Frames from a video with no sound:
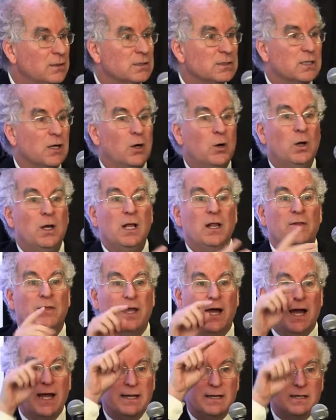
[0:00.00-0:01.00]
So
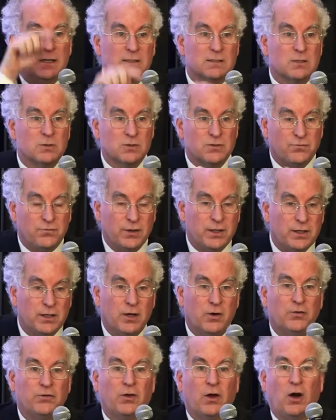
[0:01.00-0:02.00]
the idea is those
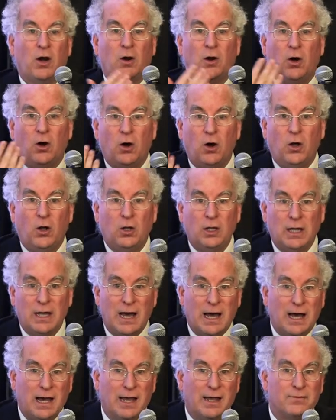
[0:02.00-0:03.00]
footnotes are all
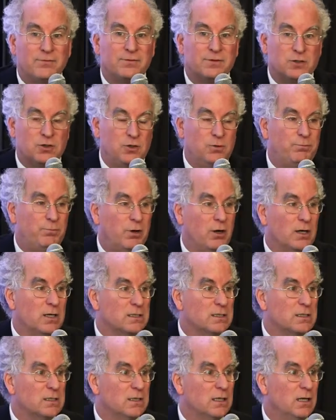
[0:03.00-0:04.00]
live to
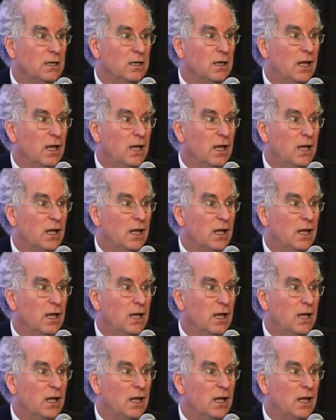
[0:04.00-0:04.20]
books.